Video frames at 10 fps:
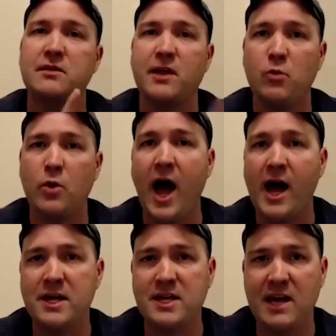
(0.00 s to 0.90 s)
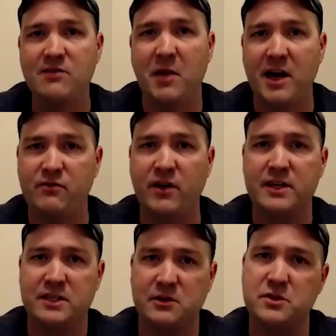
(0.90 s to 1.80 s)
like, when I gave my
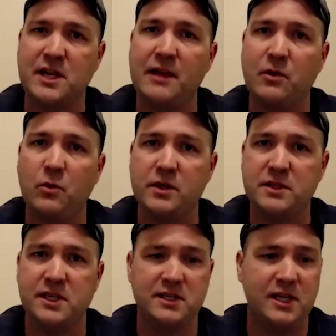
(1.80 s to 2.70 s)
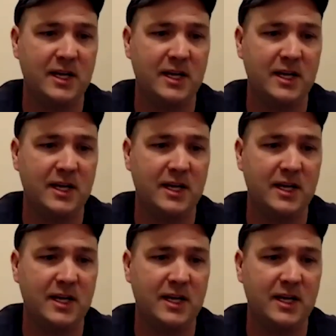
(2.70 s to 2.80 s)
advice, it was at the 160.